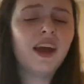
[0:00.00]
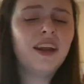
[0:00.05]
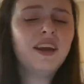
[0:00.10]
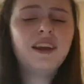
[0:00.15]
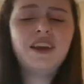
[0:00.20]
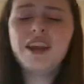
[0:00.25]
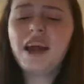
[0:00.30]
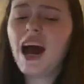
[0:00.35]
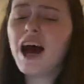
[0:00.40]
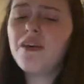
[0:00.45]

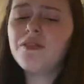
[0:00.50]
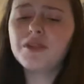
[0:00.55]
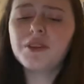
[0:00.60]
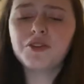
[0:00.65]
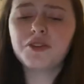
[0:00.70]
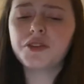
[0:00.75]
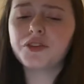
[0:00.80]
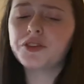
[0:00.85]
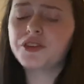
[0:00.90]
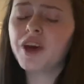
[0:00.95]
Never
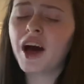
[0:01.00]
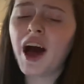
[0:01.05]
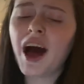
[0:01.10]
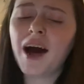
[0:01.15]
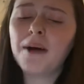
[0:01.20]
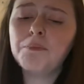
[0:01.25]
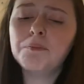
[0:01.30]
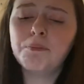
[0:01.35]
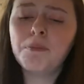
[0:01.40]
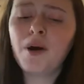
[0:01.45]

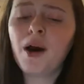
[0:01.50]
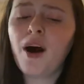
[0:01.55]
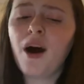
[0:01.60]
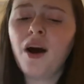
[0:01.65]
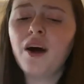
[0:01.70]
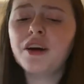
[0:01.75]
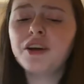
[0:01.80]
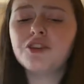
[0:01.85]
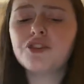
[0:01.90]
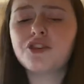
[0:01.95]
stop
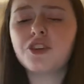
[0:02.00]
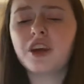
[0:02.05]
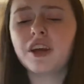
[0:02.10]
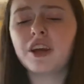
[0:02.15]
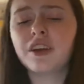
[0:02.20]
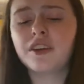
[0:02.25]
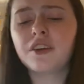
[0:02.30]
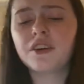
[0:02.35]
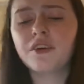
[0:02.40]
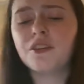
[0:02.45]

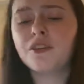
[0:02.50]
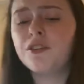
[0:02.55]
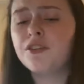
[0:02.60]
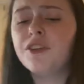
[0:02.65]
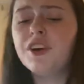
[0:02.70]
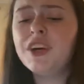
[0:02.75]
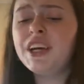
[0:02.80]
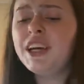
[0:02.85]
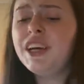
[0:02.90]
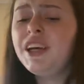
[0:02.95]
marching to
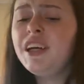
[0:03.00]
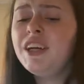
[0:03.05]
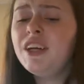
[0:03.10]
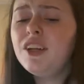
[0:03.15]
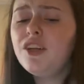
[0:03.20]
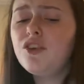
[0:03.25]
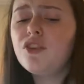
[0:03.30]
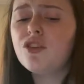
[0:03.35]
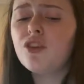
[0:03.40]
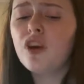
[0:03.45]

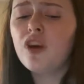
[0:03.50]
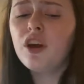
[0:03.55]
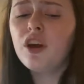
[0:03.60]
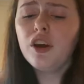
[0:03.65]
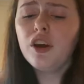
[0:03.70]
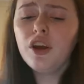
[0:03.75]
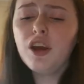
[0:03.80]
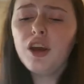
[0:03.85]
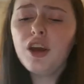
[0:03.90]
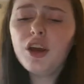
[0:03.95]
reach
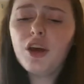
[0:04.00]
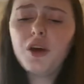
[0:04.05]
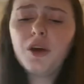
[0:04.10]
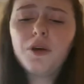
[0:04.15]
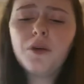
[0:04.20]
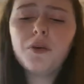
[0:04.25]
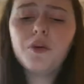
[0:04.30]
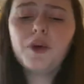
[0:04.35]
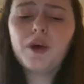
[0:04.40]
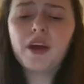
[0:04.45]

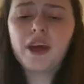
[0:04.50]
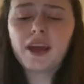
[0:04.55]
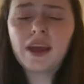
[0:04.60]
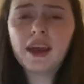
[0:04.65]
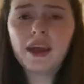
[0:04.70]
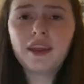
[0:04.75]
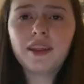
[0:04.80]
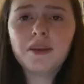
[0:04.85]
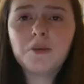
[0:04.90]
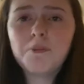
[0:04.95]
you
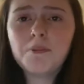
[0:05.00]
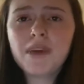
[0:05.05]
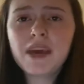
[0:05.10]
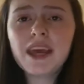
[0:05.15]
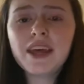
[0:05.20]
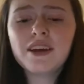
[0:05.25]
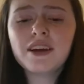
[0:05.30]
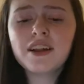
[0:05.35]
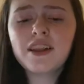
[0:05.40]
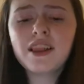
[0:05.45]
in the
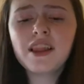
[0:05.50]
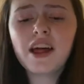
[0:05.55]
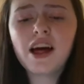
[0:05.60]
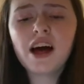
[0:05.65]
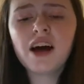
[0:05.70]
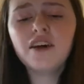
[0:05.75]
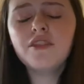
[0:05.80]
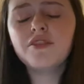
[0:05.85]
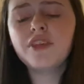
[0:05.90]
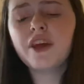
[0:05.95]
middle
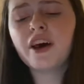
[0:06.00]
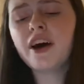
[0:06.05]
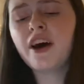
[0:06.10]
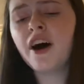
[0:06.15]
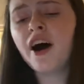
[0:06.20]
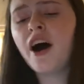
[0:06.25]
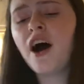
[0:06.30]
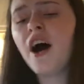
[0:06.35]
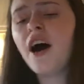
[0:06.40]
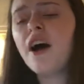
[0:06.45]
of the
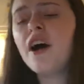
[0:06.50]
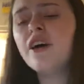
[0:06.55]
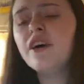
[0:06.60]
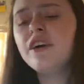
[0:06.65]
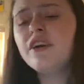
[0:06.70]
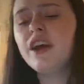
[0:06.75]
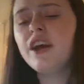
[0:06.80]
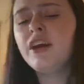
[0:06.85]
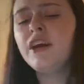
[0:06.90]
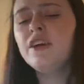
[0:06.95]

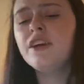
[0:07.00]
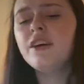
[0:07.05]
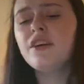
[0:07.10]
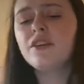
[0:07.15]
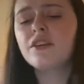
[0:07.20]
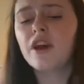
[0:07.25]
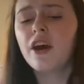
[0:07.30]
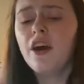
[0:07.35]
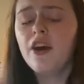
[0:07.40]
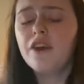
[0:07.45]

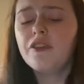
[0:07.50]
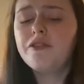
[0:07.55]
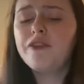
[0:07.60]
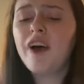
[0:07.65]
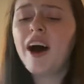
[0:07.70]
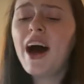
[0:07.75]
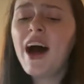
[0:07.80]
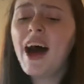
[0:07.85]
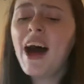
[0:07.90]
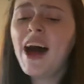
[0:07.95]
hardest
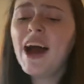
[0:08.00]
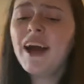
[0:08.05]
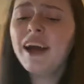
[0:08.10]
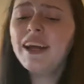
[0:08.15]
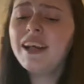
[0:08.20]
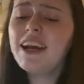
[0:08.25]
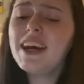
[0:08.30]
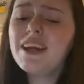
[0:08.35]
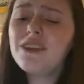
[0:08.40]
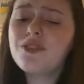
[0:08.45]
fight,
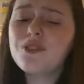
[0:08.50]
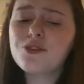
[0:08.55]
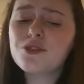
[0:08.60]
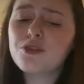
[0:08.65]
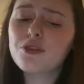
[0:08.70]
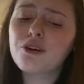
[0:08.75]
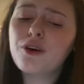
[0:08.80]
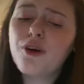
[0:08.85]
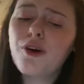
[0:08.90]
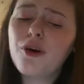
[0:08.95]
it's
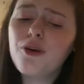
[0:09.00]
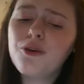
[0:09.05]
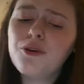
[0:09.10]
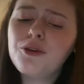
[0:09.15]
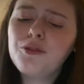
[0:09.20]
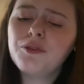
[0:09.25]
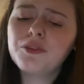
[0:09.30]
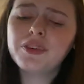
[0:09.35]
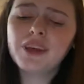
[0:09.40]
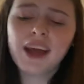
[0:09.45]

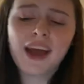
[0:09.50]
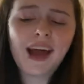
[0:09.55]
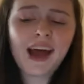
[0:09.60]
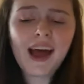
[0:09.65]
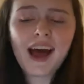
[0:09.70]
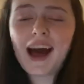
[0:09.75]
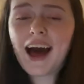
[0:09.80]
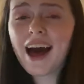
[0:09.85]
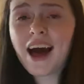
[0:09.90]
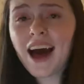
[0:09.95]
true.
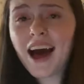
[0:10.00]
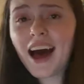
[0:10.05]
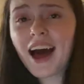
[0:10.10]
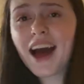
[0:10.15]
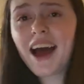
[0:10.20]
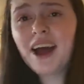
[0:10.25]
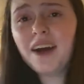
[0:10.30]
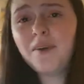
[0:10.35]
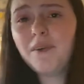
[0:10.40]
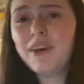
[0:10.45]

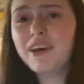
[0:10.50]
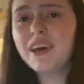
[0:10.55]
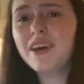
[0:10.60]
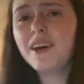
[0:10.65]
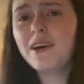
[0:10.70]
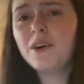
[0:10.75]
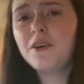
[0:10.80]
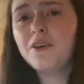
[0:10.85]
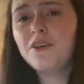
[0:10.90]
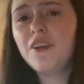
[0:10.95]
I
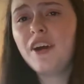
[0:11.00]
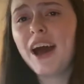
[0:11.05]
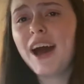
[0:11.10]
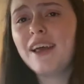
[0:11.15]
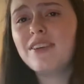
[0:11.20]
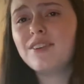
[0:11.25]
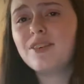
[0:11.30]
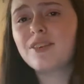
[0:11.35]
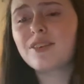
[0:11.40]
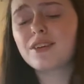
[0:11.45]
will
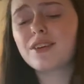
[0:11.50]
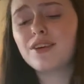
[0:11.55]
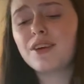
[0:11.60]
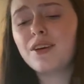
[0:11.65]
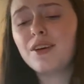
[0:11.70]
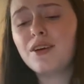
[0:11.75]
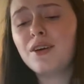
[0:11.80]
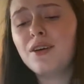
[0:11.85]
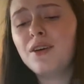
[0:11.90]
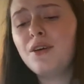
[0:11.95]

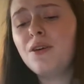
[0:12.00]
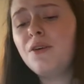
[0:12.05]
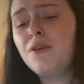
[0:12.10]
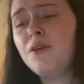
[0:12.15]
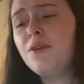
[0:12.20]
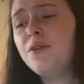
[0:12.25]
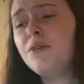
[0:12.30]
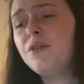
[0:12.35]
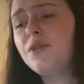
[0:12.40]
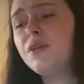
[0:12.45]
rescue
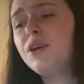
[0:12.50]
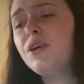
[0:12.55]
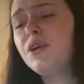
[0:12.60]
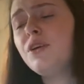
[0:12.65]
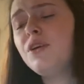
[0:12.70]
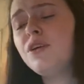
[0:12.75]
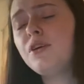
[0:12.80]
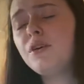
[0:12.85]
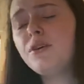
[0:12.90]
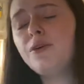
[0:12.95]

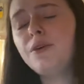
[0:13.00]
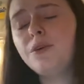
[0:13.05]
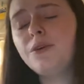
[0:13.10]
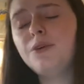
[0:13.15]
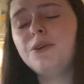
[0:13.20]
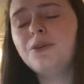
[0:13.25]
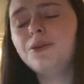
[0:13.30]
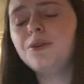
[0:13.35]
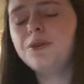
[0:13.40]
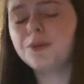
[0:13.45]

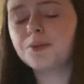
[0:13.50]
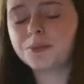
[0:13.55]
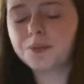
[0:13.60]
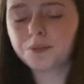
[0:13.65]
you.